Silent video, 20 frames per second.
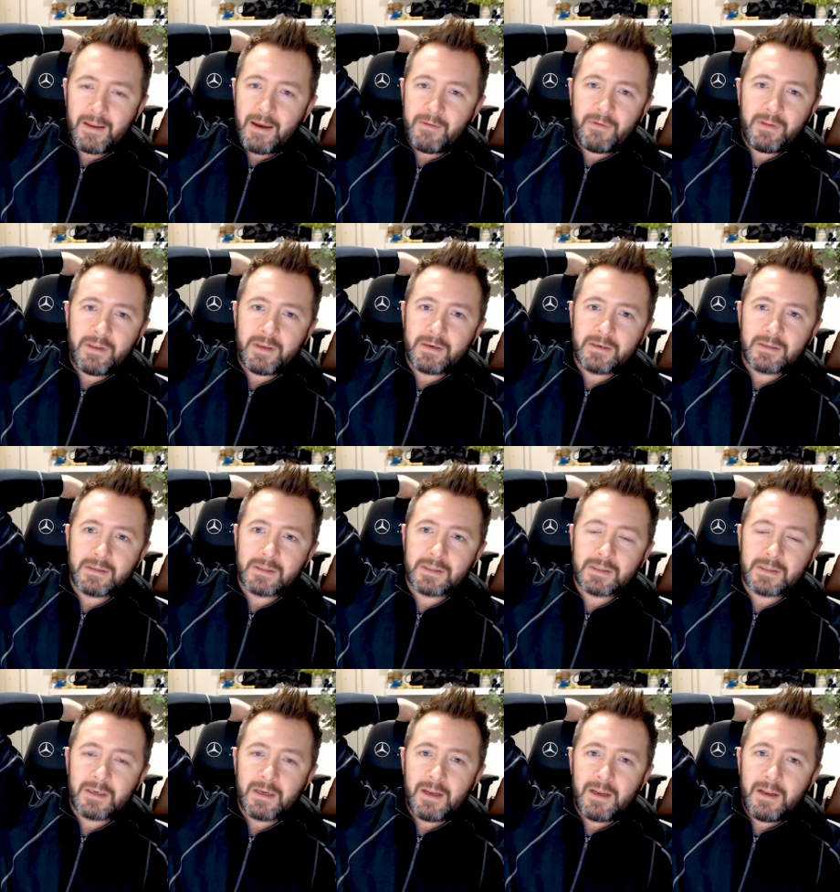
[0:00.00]

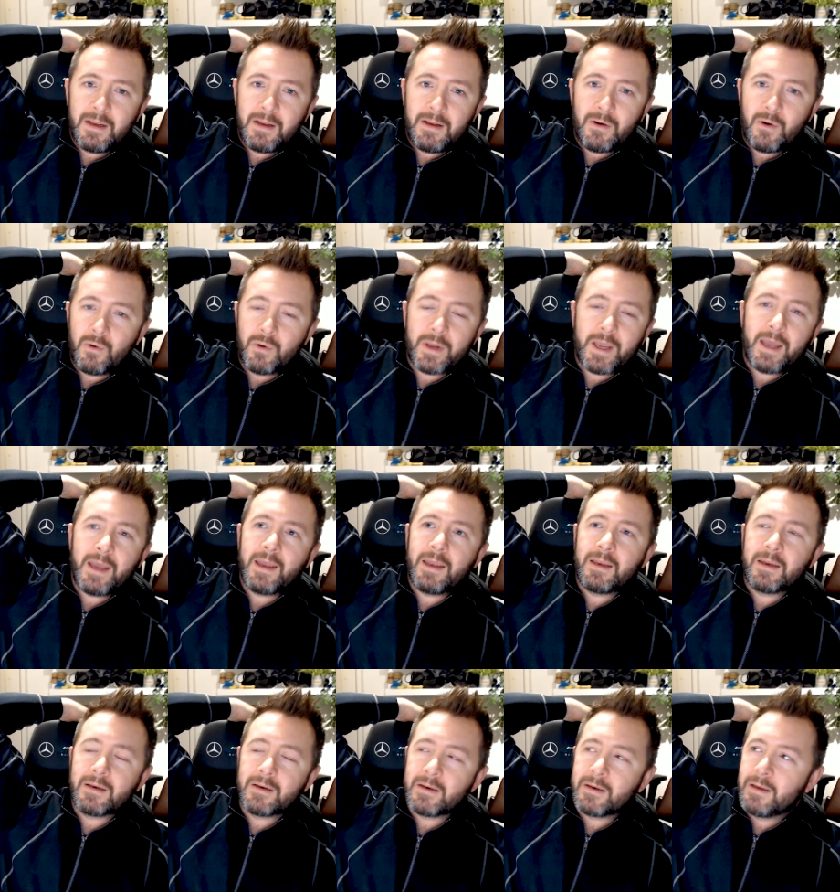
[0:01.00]
everything's
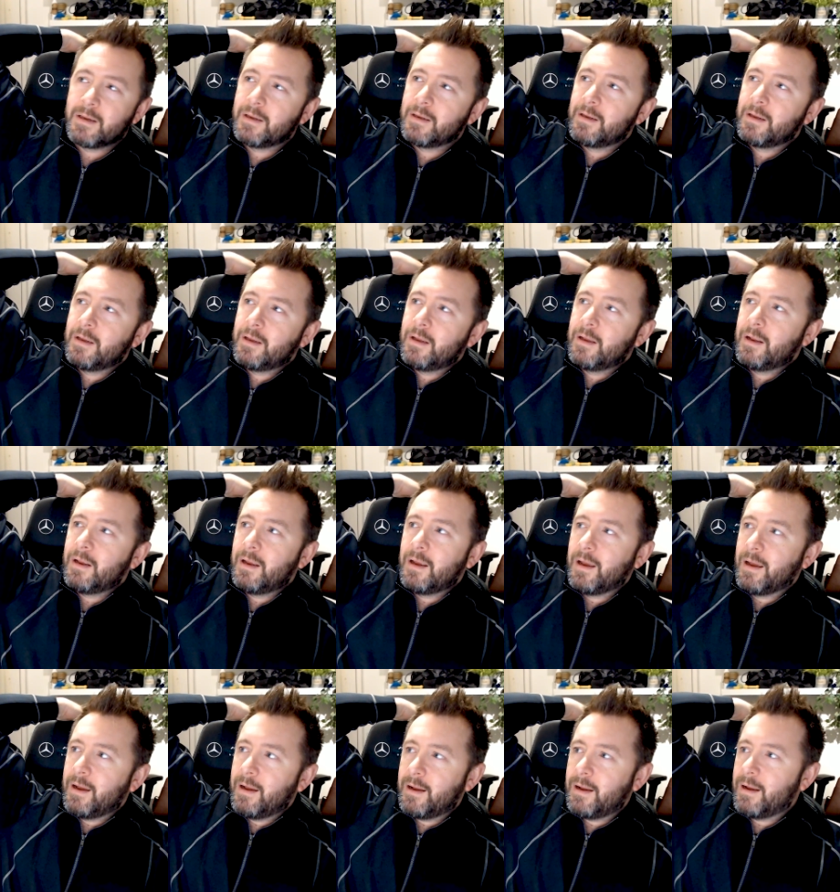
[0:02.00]
okay and
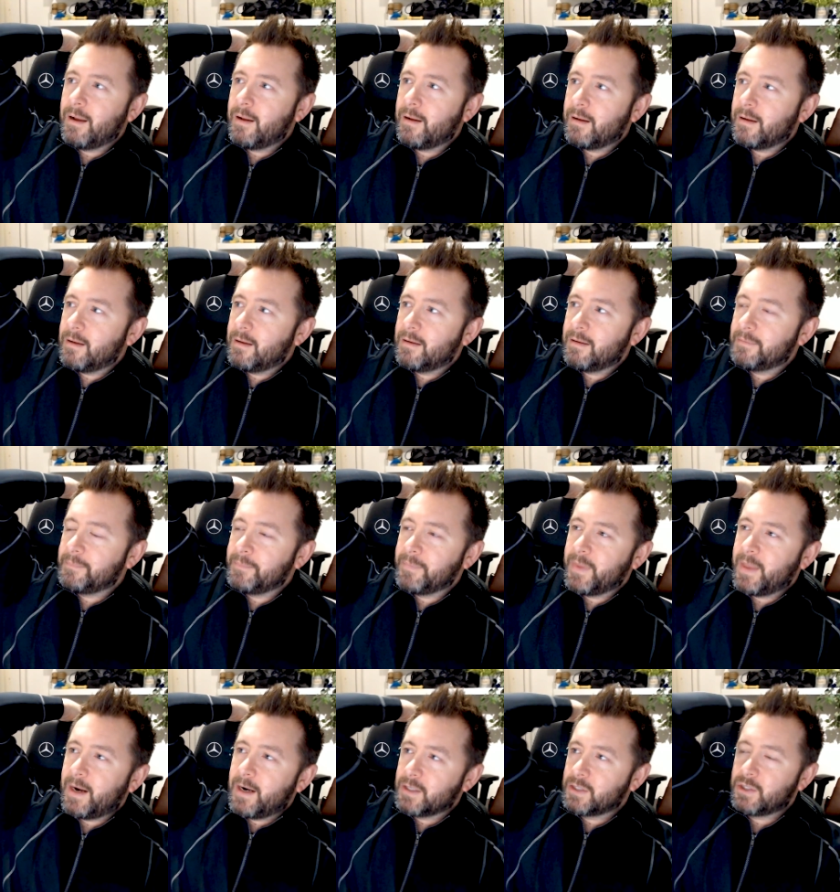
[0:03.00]
that
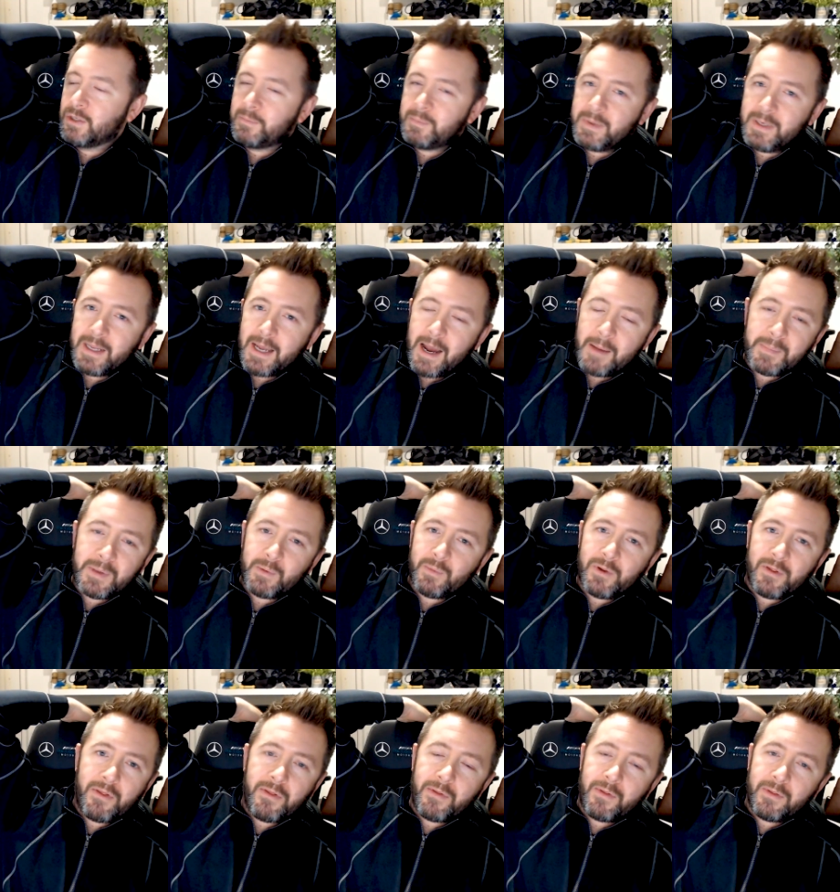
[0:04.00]
I should be happy
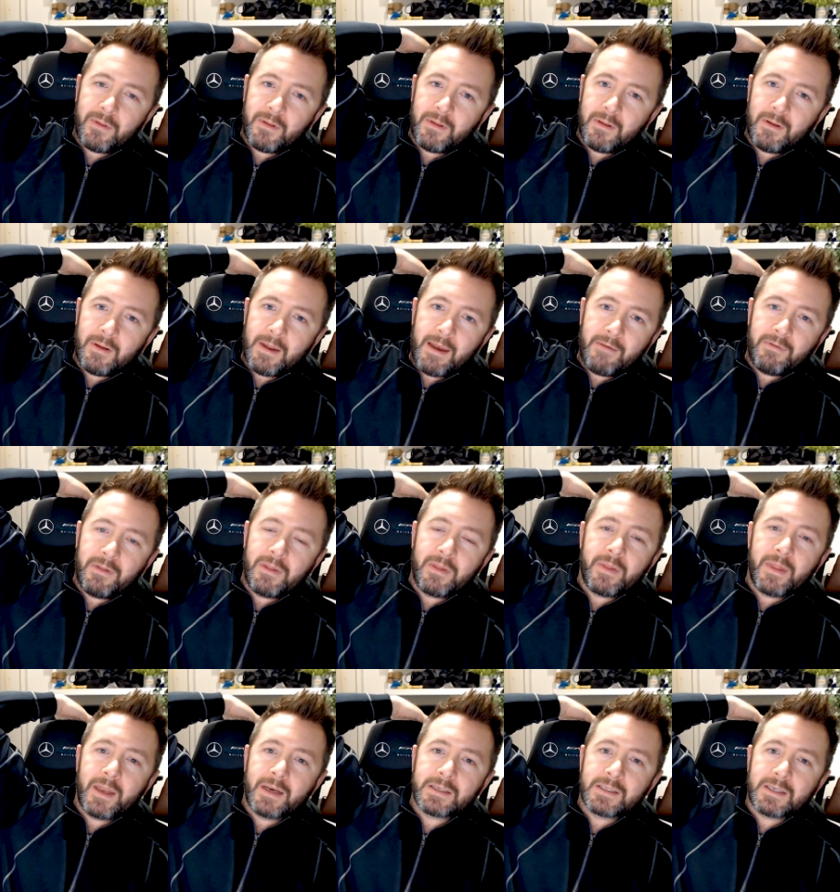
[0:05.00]
with
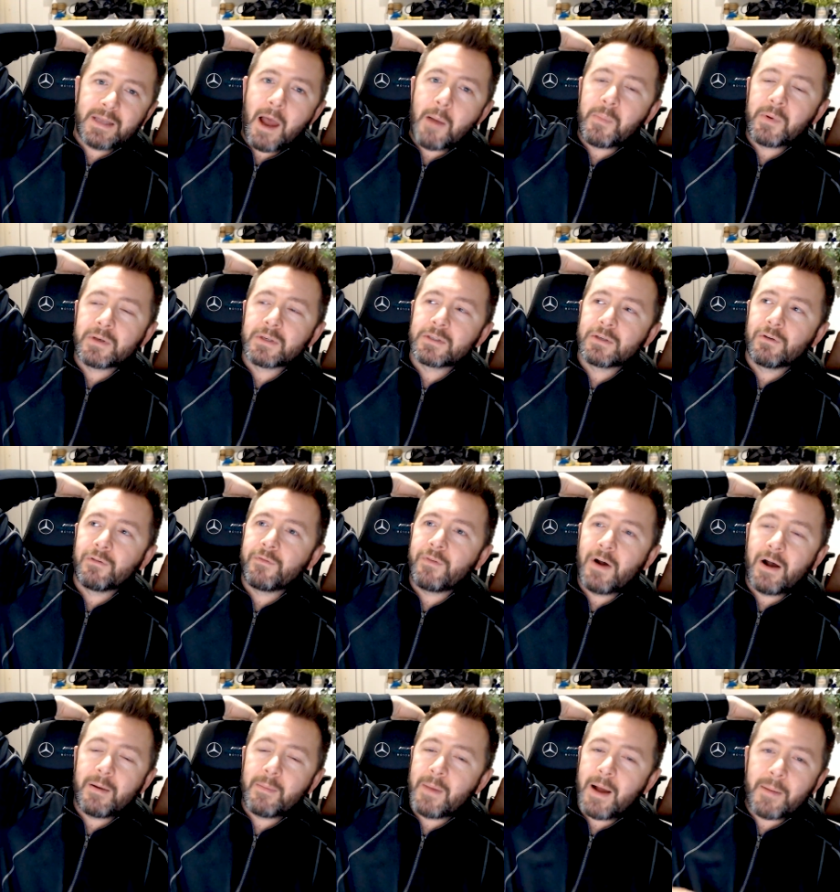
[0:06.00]
everything that's happened so
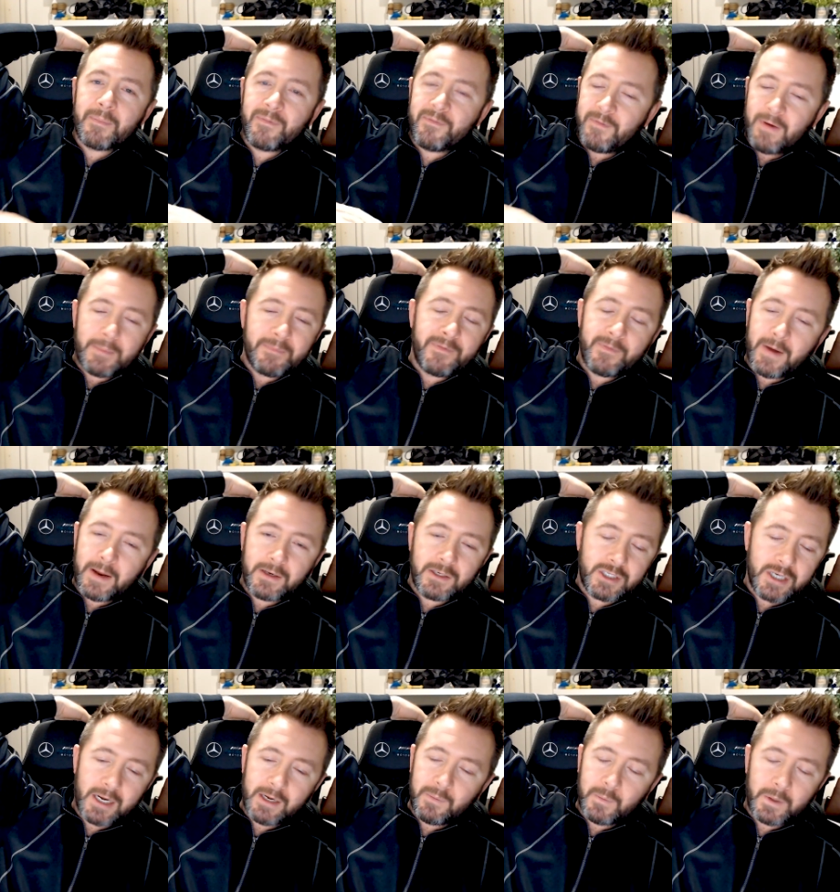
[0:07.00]
far. I'm fine.
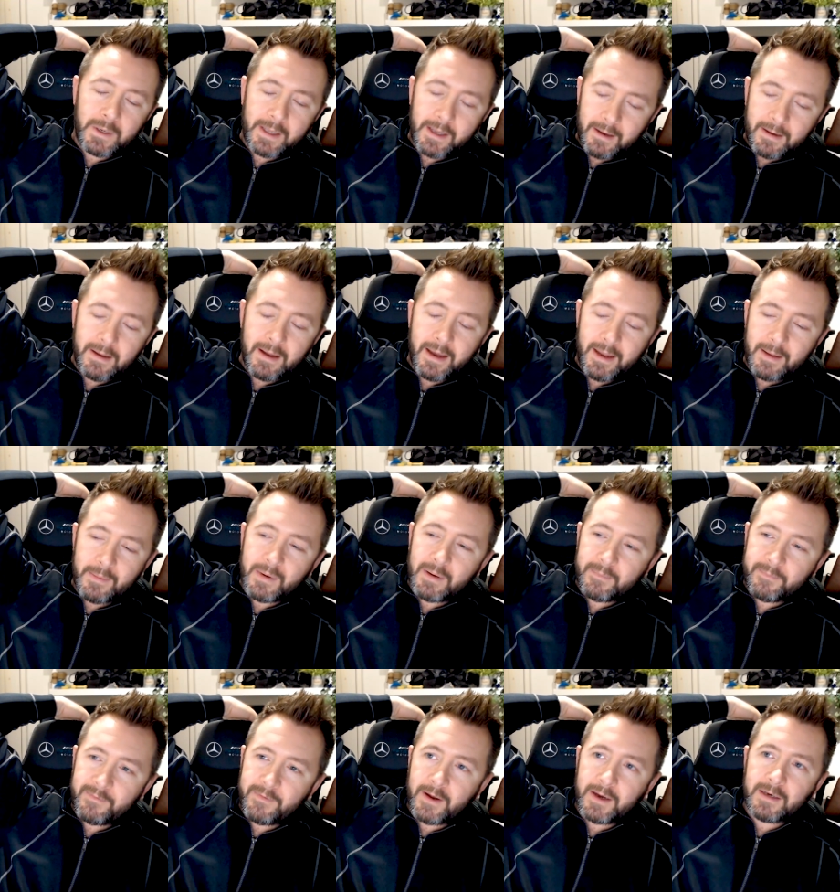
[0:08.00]
Genuinely,
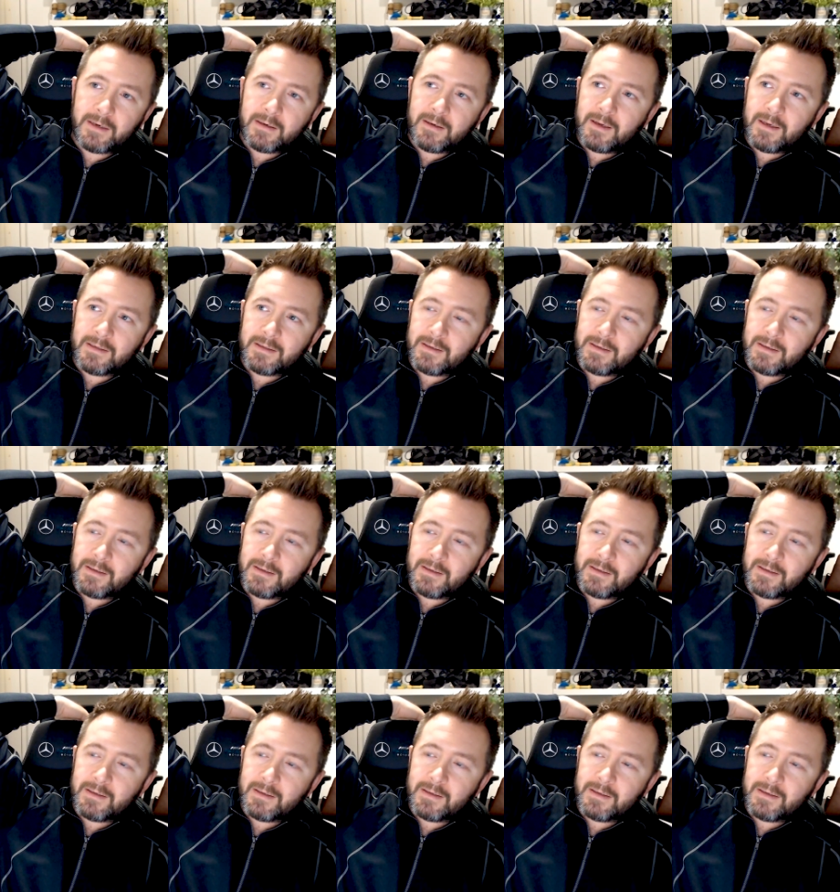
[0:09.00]
I'm fine.